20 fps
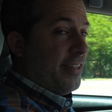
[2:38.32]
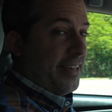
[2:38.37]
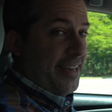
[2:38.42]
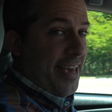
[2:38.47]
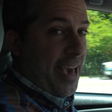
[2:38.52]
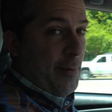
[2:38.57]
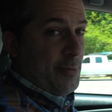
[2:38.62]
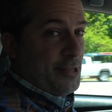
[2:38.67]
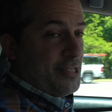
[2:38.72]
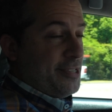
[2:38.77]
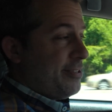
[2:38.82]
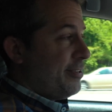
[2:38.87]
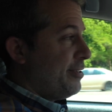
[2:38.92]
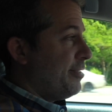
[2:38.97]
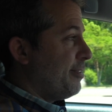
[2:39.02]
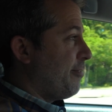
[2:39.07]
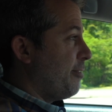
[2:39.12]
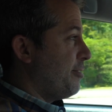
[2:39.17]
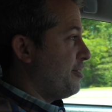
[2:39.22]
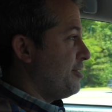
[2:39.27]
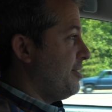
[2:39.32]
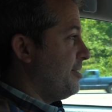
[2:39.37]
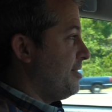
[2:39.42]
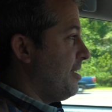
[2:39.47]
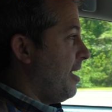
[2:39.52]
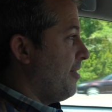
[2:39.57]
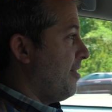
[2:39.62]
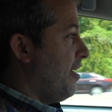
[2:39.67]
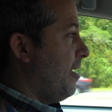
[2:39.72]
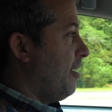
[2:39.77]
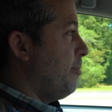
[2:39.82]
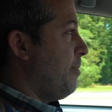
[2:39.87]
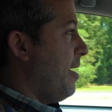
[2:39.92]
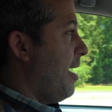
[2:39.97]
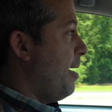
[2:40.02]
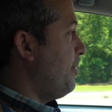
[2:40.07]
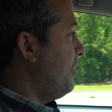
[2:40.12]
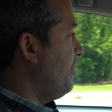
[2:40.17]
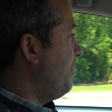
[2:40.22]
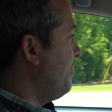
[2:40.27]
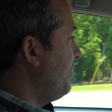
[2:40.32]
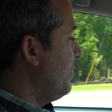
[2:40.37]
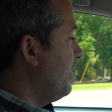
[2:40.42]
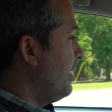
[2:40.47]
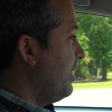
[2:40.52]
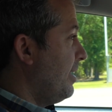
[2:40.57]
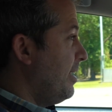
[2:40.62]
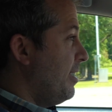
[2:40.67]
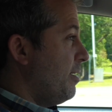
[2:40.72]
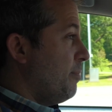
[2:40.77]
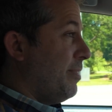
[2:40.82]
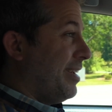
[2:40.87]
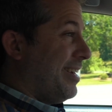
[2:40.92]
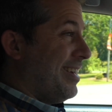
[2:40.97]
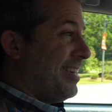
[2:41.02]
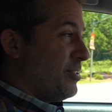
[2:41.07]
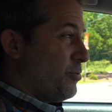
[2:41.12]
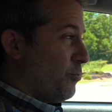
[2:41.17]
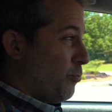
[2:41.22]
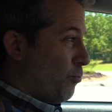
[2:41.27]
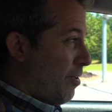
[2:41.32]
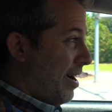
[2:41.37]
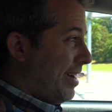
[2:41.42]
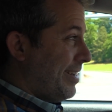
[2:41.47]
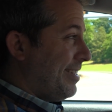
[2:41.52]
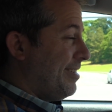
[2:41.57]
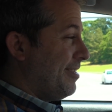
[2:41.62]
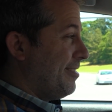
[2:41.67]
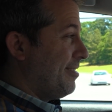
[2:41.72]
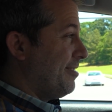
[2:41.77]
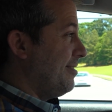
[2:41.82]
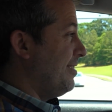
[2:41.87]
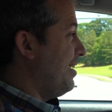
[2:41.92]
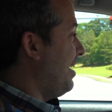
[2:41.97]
The campus of the University of South Alabama begins right here